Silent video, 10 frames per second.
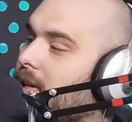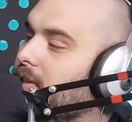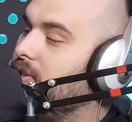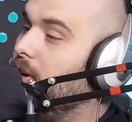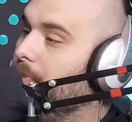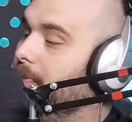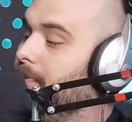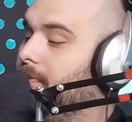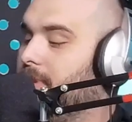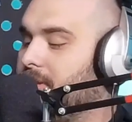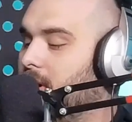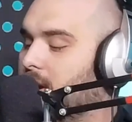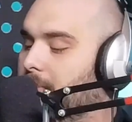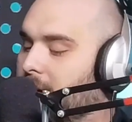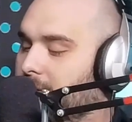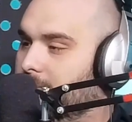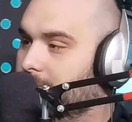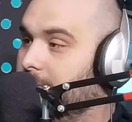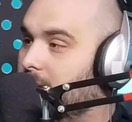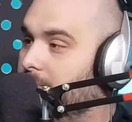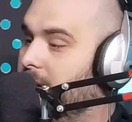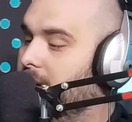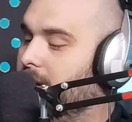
So, let's talk about it. Dubby